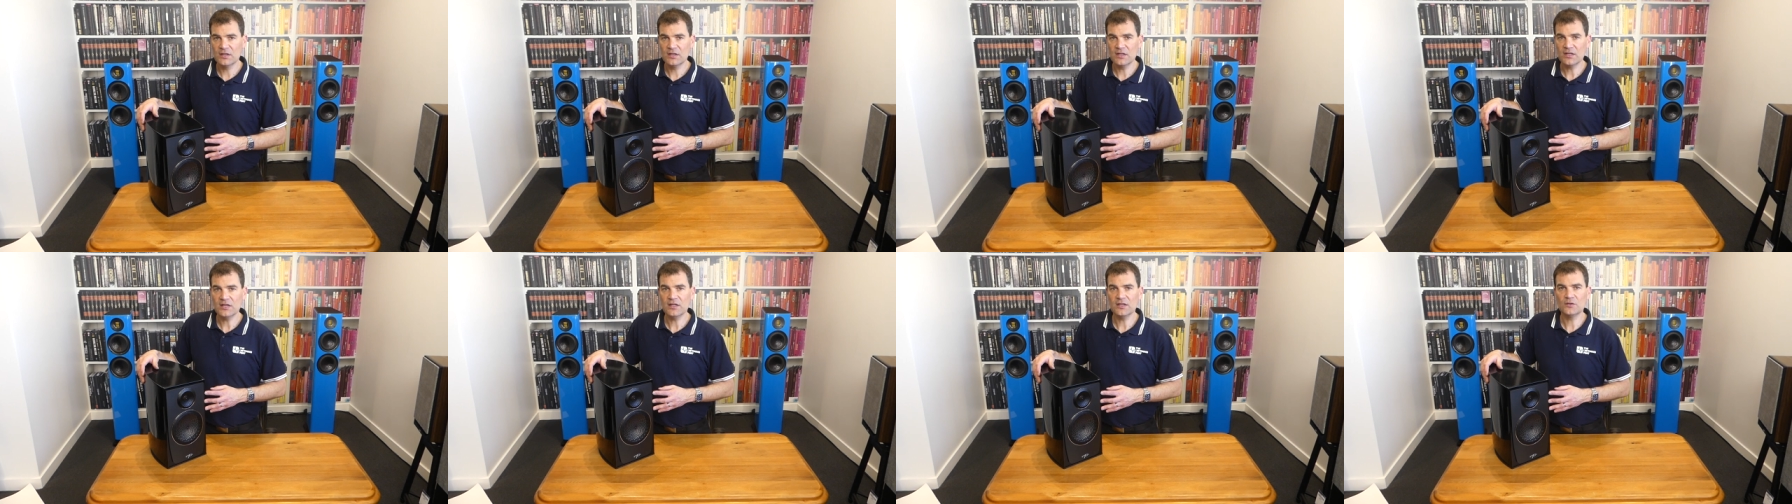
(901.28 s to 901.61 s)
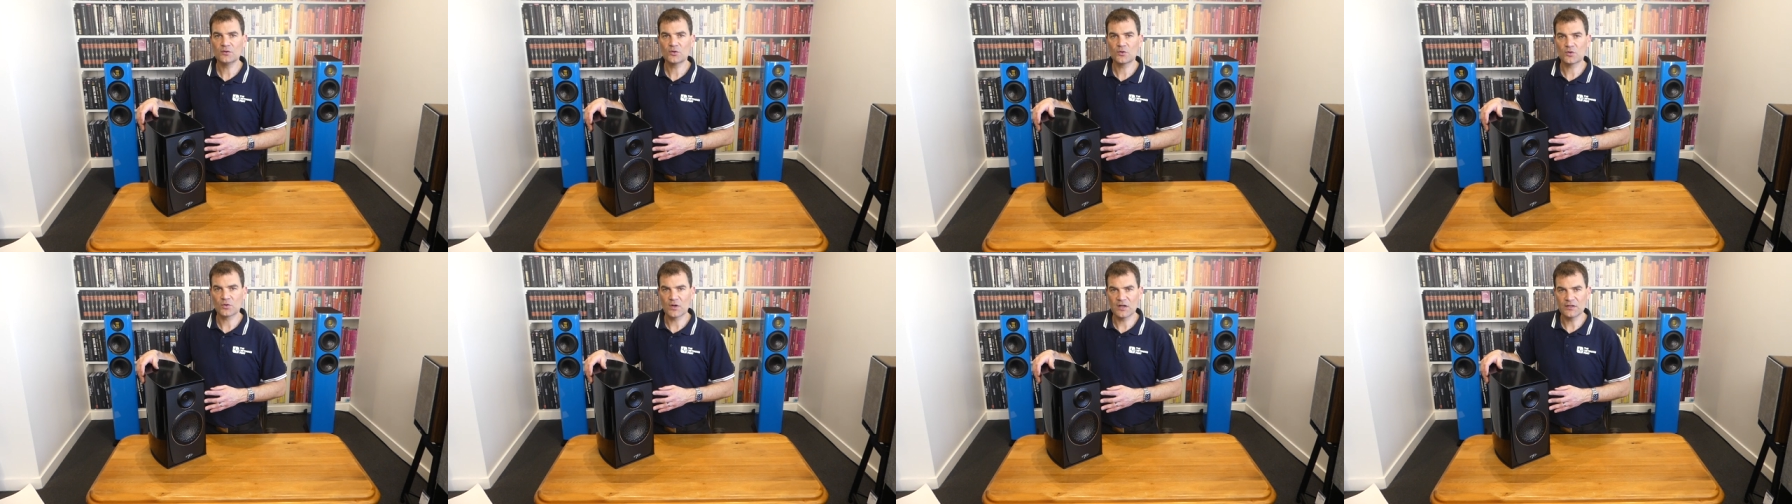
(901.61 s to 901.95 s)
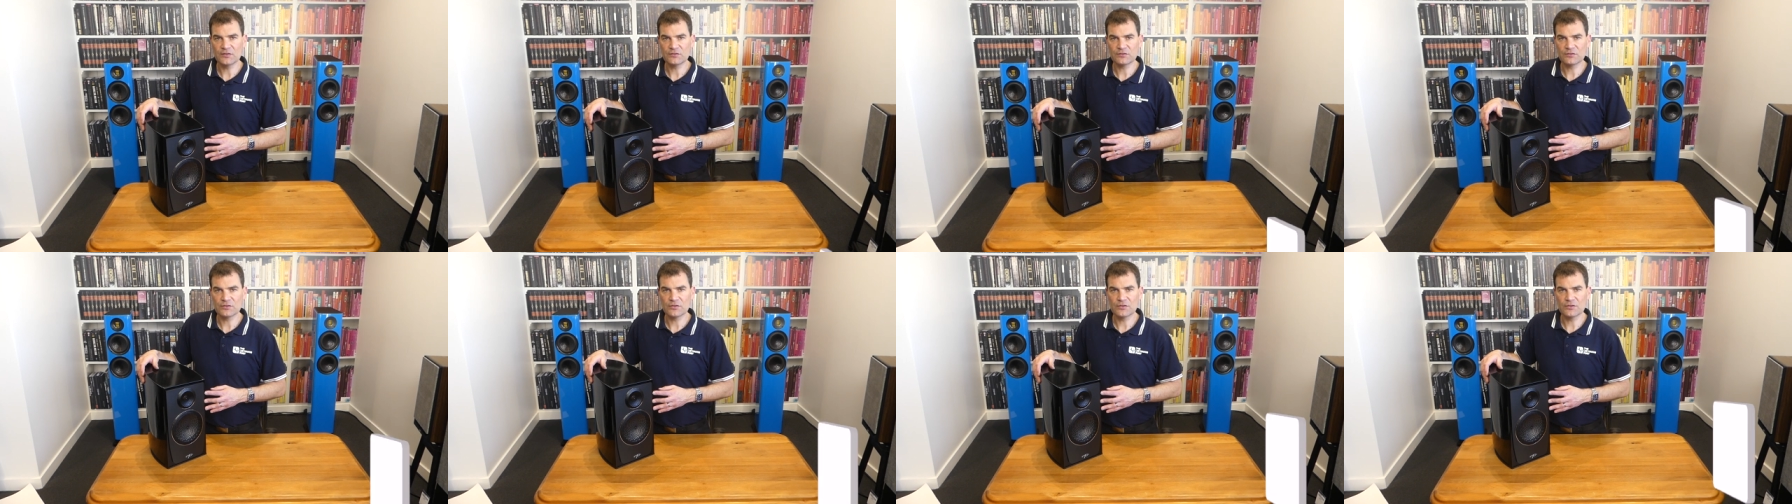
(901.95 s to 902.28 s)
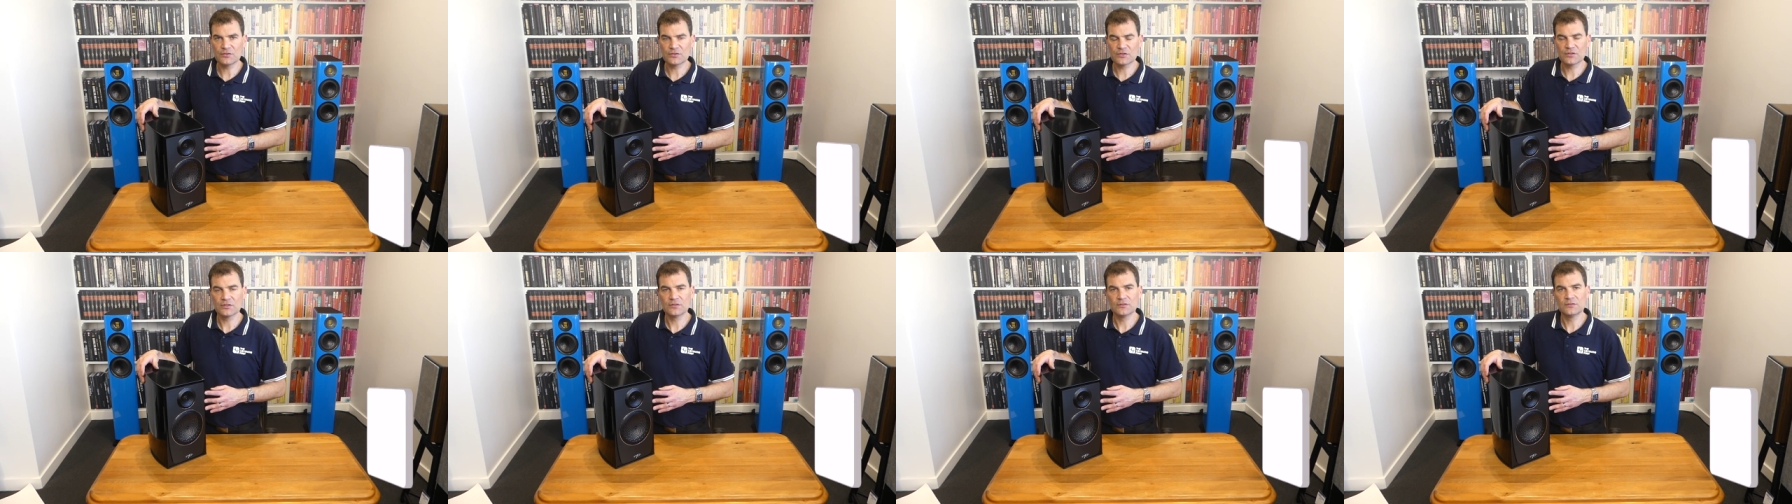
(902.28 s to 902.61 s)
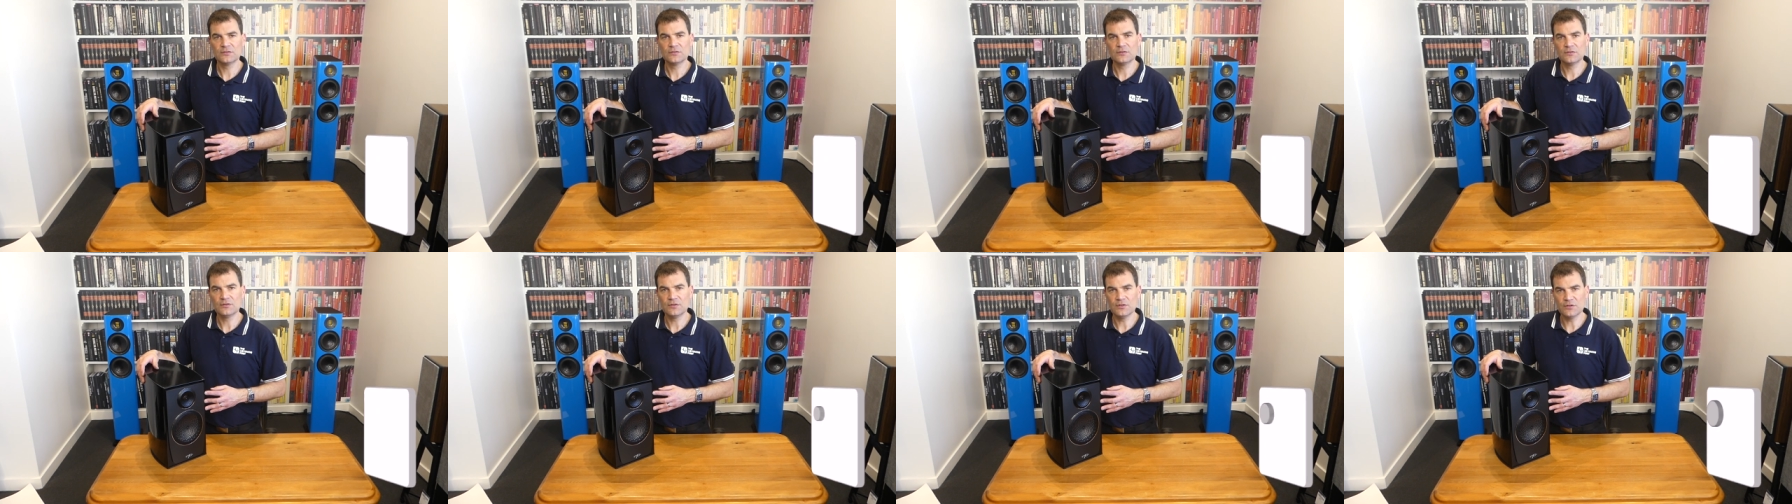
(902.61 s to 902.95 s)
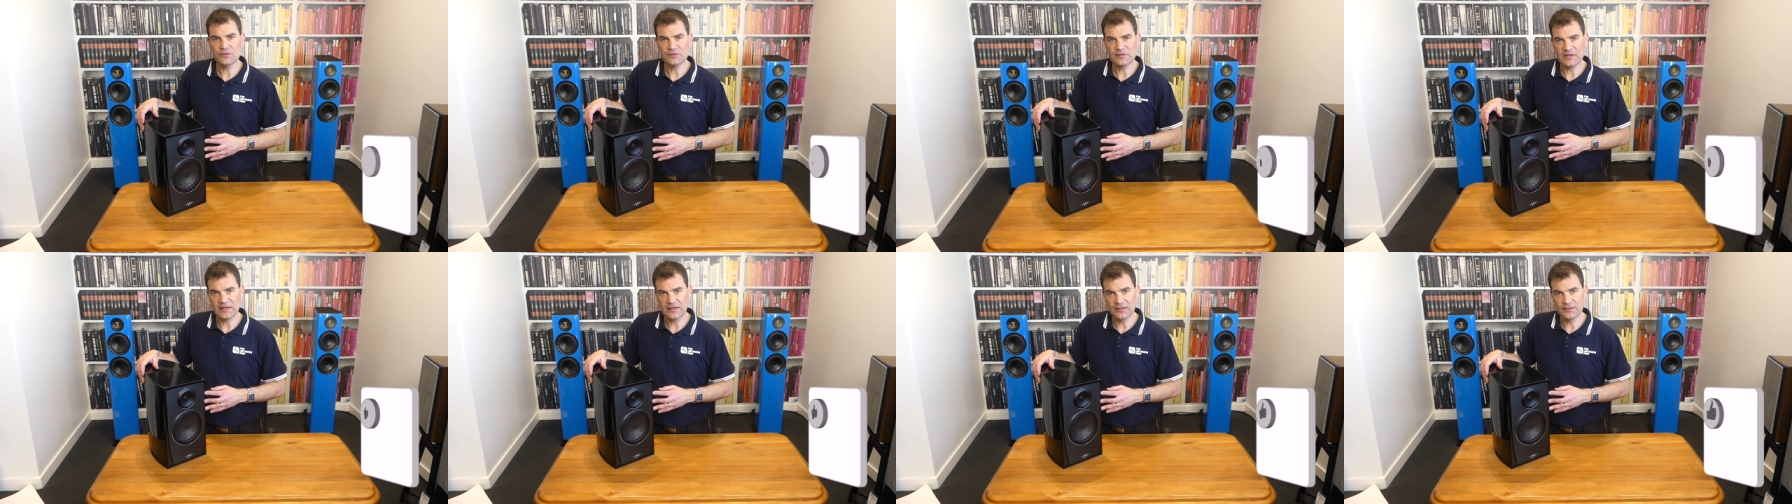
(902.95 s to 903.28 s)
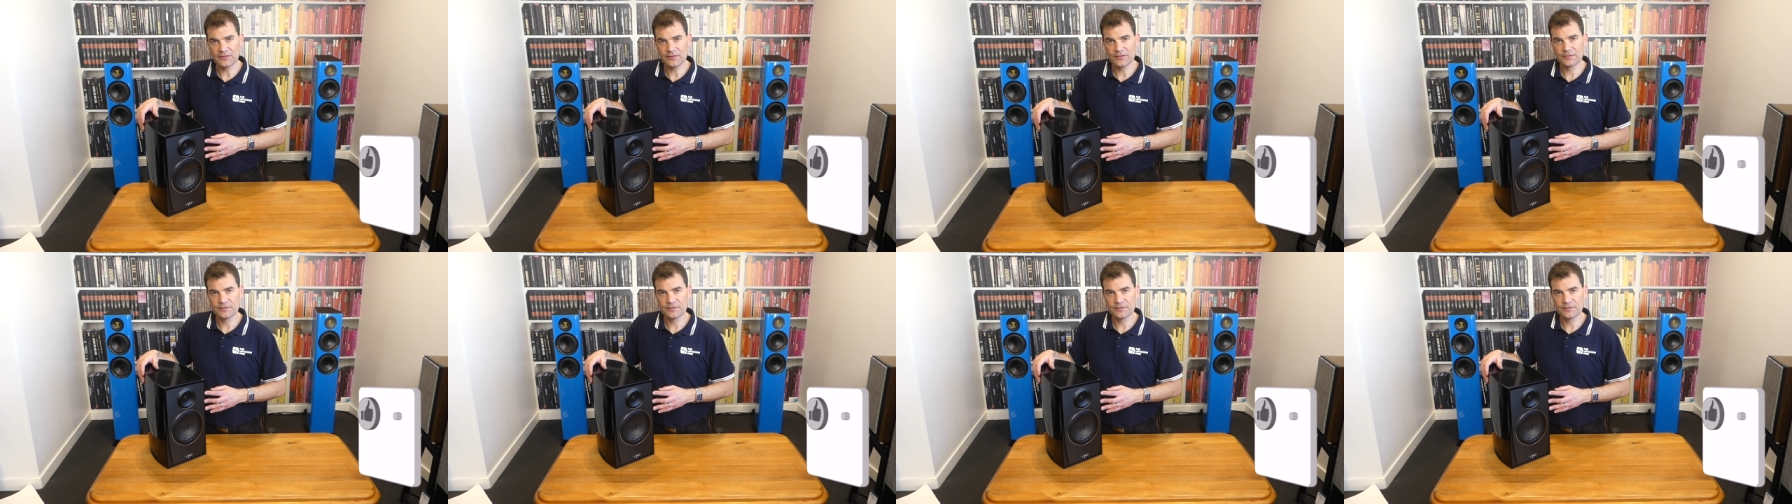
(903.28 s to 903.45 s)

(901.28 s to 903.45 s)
in Christchurch, New Zealand.